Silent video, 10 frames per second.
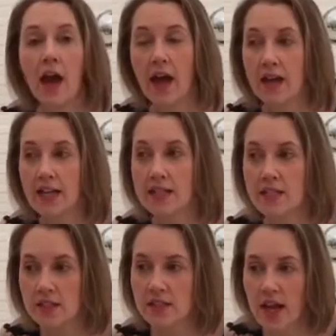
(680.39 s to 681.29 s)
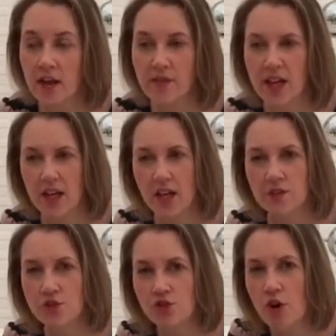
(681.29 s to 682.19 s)
and it doesn't have that kind
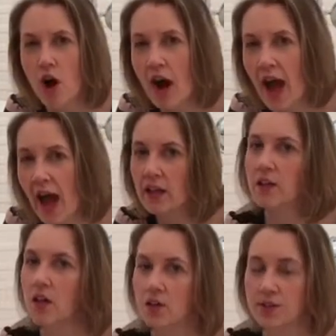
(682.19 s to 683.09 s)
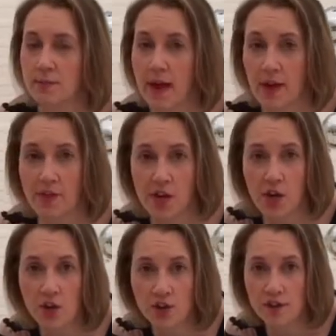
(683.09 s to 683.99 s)
of strong alcohol smell that a
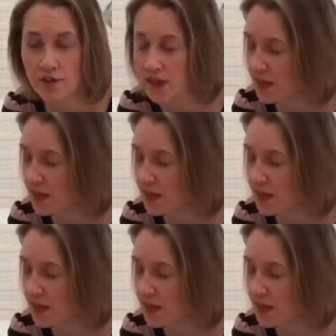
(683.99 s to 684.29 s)
lot of